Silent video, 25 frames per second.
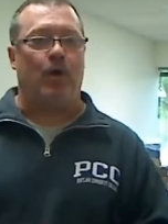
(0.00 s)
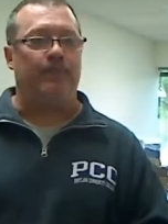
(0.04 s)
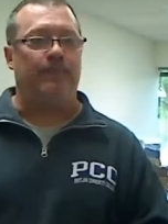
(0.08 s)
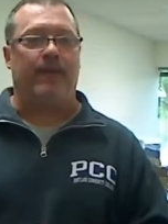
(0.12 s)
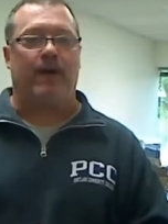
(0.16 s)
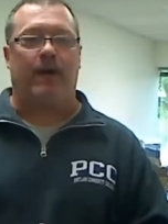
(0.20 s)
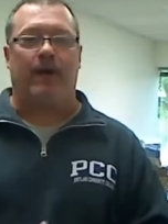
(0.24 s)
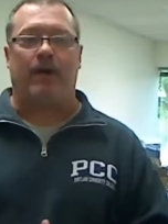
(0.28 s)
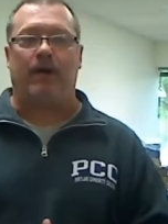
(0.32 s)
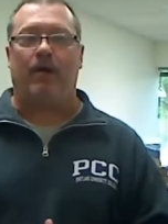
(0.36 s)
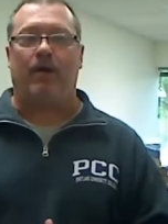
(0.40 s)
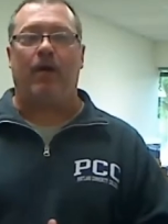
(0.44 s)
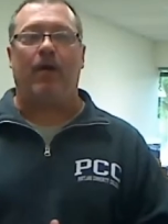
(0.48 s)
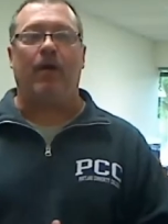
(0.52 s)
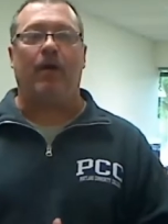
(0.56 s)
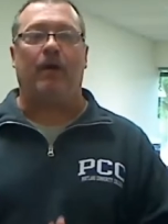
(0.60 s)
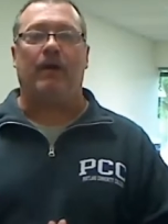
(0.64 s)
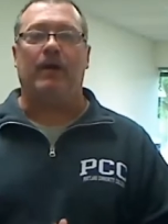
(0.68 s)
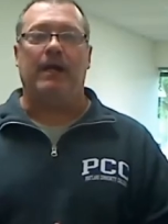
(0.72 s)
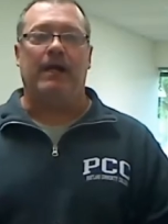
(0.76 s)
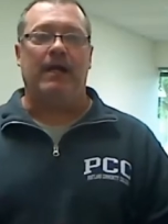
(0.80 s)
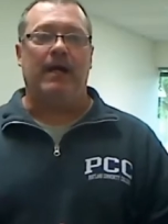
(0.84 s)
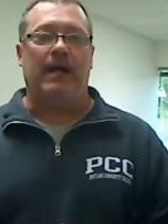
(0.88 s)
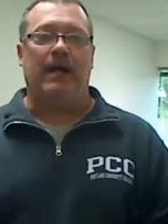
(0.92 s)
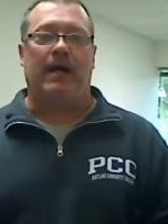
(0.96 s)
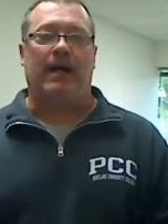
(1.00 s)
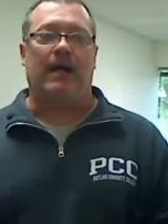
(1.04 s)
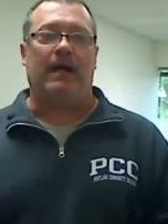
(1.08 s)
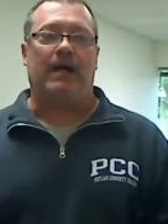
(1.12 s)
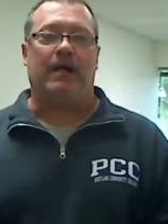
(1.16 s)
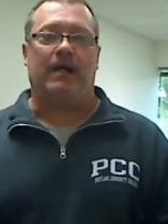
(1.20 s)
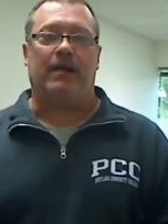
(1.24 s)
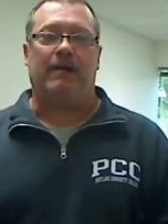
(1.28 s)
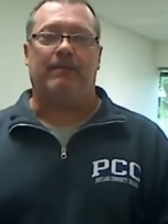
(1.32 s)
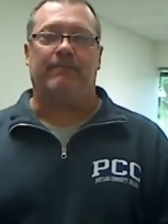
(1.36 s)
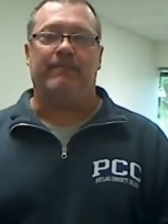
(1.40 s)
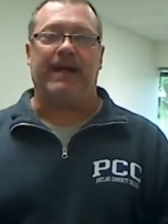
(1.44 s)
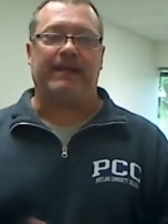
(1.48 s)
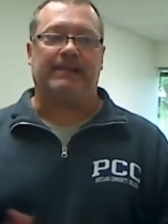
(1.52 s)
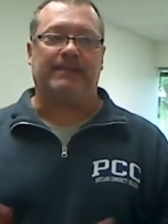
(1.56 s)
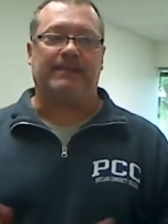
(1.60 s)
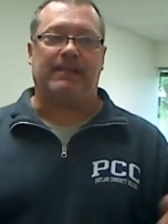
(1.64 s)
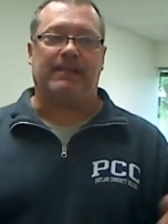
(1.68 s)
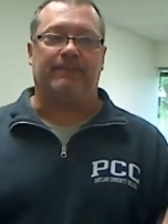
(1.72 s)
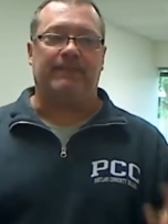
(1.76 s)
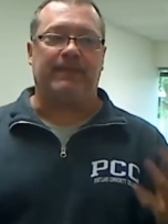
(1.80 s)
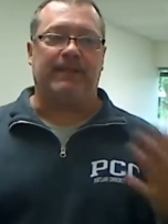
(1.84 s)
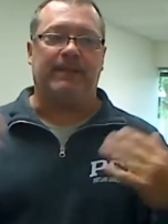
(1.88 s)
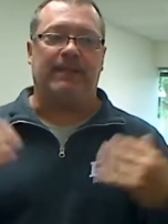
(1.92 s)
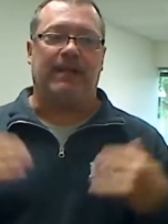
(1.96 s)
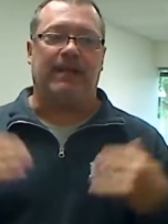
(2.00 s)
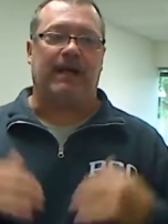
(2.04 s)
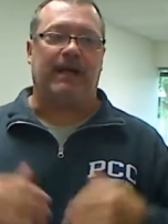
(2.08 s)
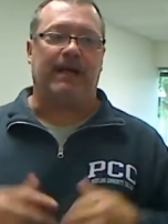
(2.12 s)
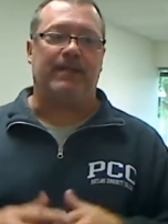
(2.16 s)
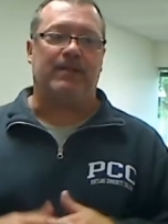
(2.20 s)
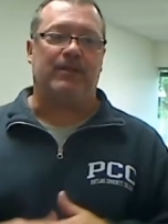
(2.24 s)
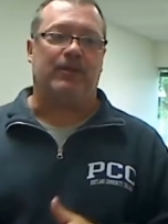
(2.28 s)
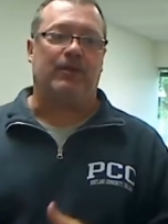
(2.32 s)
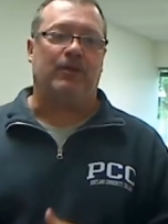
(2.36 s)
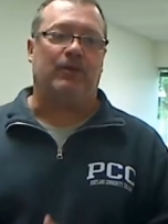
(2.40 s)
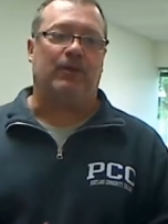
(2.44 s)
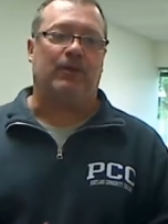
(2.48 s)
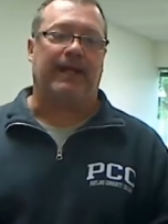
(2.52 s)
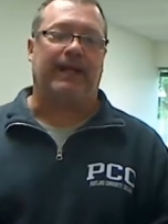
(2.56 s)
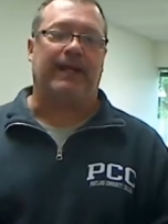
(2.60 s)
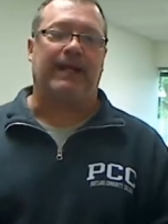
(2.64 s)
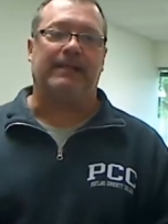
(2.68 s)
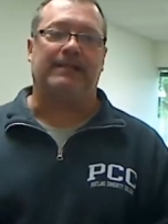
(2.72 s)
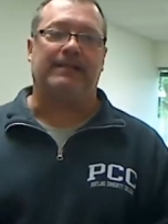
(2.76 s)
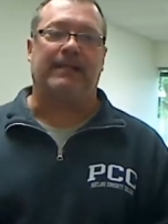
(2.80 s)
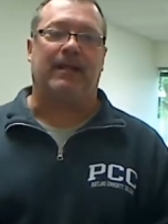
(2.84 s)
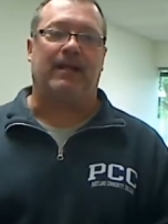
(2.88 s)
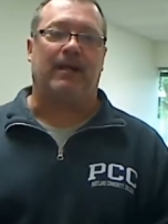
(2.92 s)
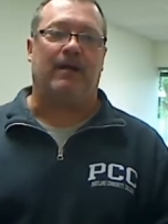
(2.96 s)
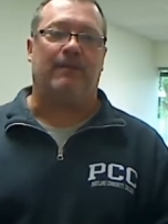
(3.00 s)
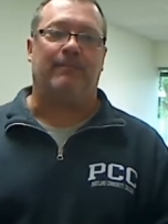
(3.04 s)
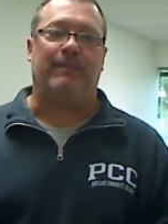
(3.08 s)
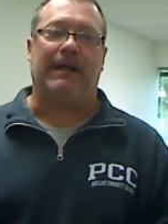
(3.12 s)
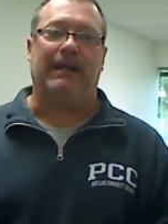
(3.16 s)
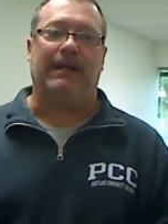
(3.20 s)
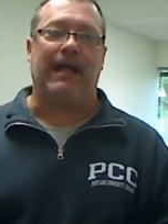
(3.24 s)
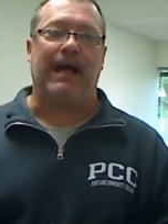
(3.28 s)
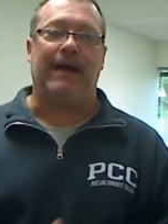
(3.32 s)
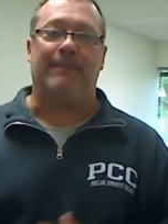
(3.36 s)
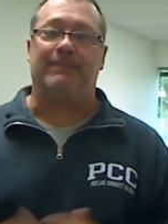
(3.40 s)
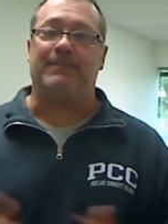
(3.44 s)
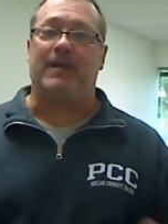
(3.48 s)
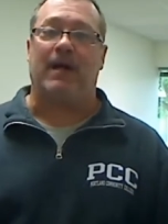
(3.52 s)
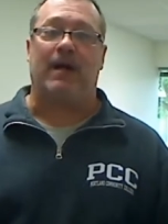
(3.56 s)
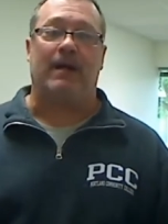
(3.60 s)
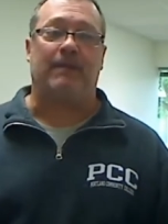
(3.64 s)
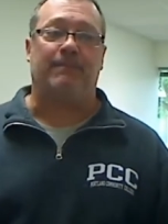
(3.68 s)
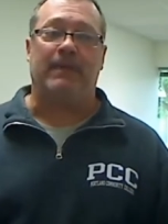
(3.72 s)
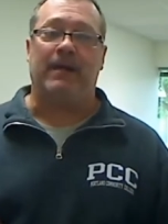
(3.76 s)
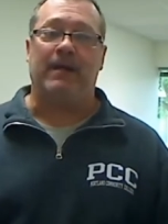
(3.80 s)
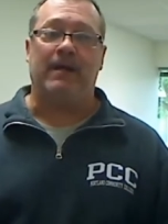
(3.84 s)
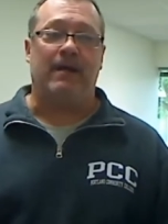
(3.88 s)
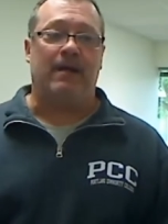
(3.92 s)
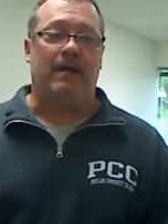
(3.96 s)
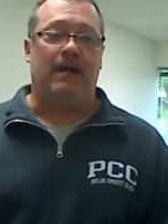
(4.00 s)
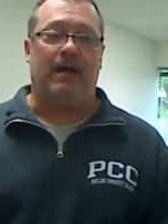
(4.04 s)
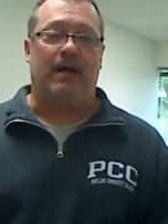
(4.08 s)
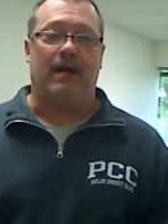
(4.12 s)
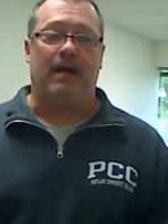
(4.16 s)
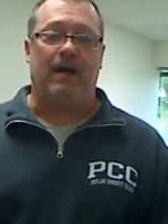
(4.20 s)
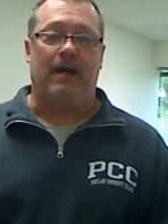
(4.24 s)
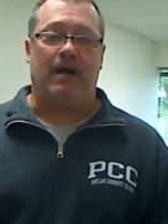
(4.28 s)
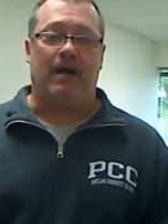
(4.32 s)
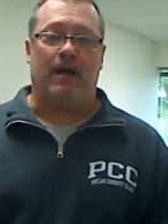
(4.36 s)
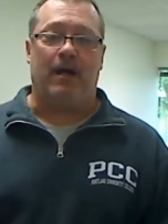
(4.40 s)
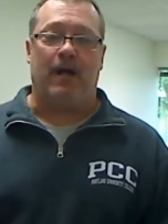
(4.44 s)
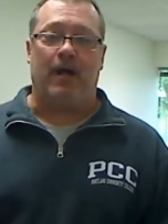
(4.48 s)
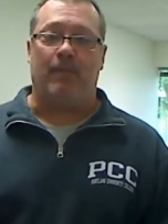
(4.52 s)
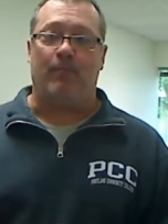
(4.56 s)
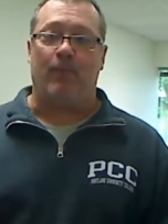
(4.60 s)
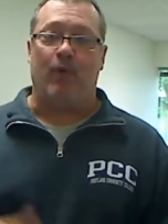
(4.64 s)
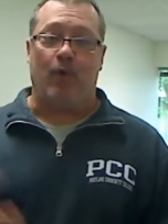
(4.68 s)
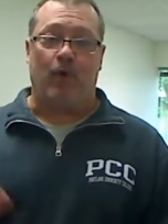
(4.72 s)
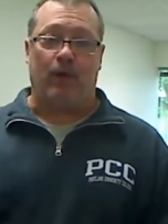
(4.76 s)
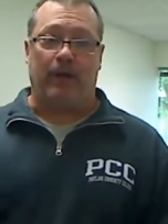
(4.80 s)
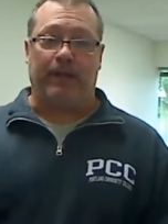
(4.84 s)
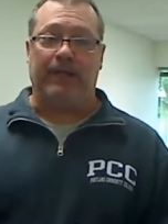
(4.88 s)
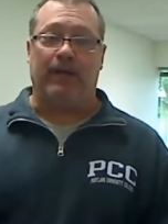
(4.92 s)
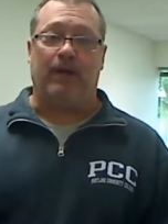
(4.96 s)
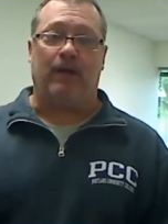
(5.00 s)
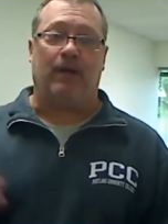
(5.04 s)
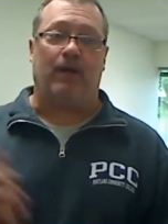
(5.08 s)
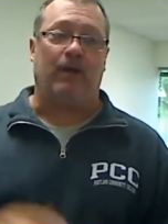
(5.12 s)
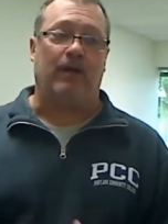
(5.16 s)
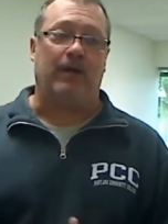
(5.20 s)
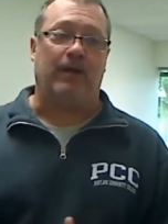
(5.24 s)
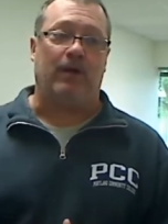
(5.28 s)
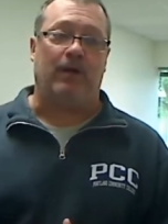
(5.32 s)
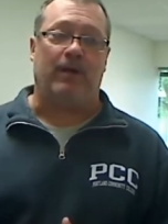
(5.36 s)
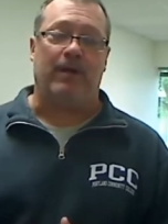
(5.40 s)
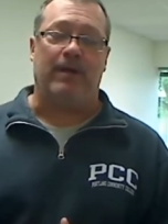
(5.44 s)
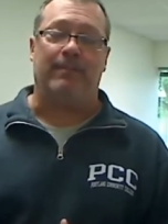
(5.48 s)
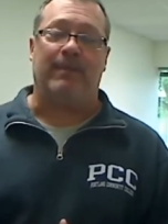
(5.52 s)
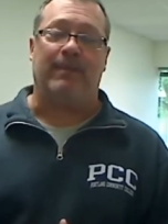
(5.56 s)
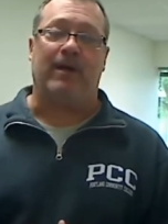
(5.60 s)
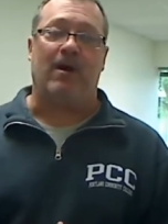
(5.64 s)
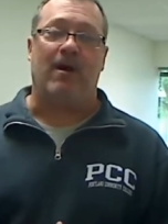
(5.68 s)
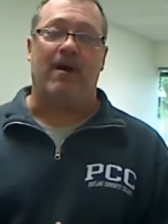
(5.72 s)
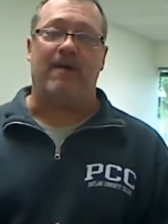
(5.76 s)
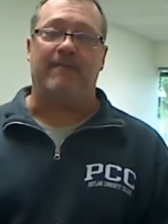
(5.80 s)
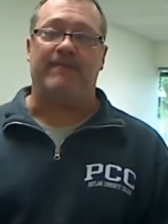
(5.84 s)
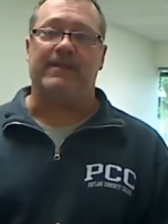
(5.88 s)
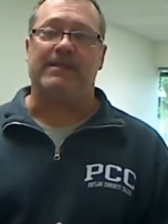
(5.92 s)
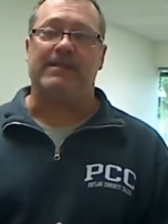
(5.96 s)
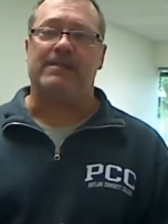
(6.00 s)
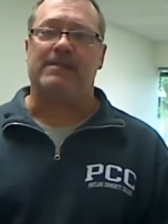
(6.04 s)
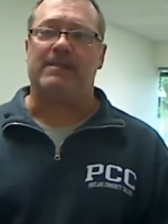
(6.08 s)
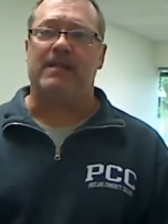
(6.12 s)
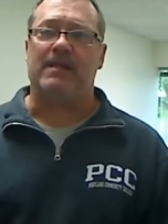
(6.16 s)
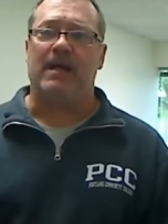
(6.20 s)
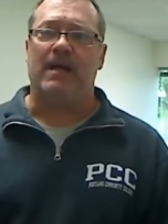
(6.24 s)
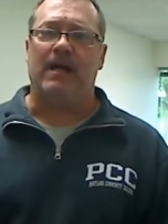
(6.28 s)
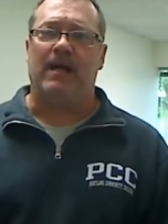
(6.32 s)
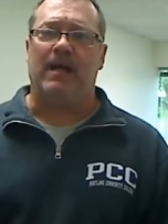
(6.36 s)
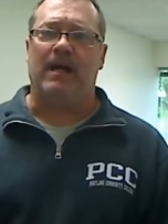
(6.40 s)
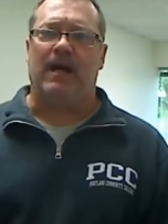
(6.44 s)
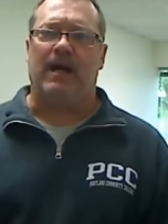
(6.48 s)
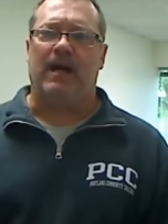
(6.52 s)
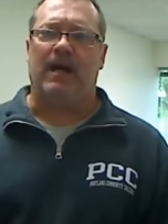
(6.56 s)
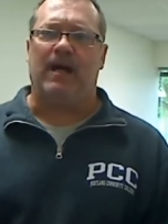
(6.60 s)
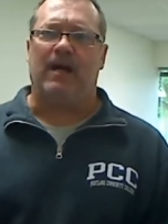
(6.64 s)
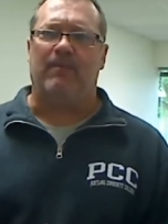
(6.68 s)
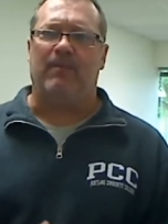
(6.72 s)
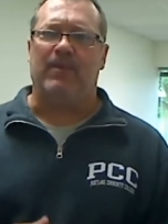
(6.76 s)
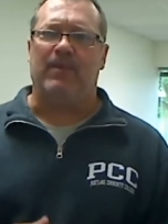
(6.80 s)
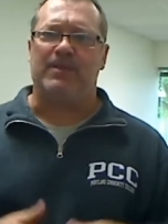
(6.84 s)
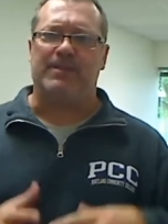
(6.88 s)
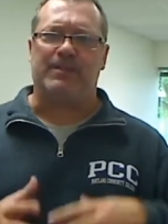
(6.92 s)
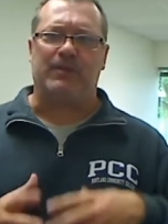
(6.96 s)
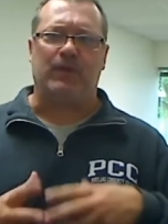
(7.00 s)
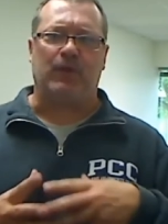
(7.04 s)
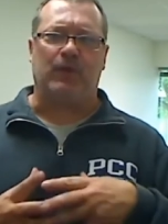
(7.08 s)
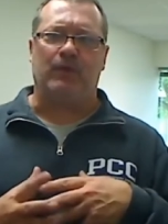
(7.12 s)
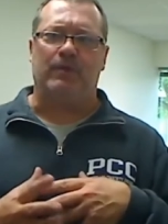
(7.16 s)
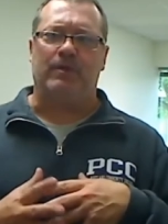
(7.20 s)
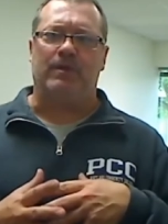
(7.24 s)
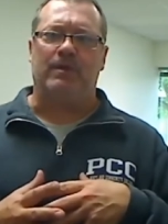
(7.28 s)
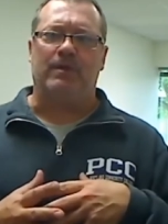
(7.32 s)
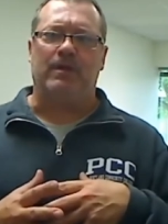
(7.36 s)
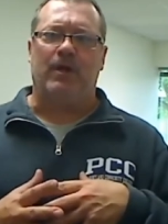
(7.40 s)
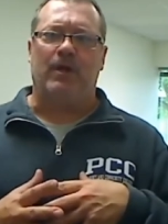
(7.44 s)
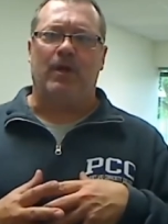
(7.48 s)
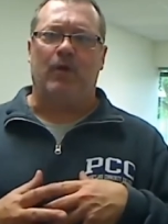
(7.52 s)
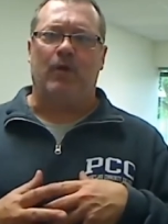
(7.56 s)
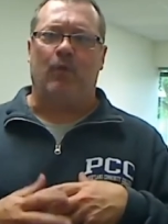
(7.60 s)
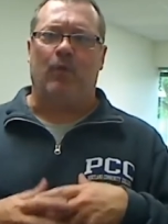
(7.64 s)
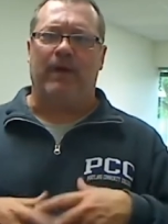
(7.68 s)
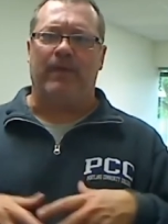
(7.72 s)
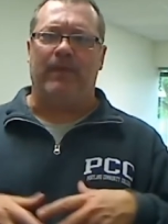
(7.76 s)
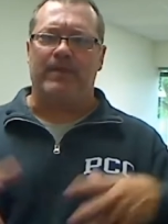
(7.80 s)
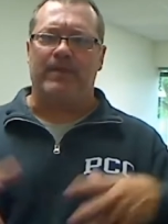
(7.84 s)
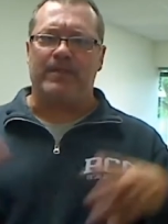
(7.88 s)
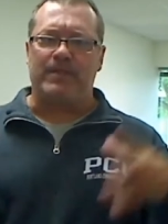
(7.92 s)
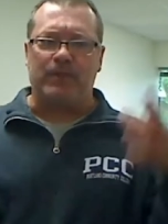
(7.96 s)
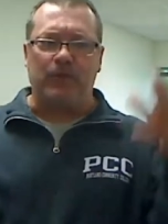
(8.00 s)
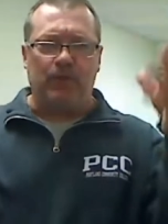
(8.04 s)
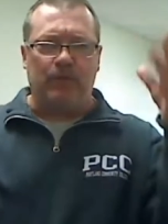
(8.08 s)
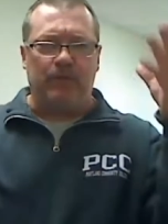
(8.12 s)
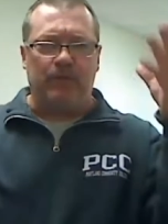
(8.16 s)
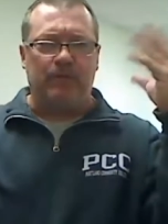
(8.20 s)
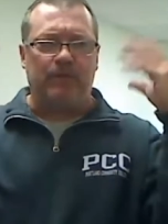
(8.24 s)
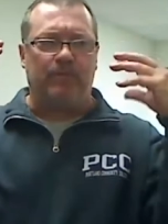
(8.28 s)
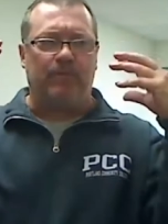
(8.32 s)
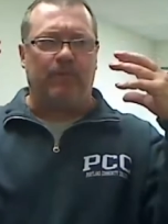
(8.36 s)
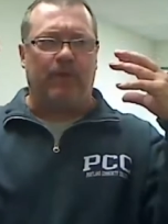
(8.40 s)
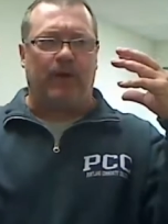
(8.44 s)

not at all. That's something that I do, like I said, on my laptop or here, in my office. When the student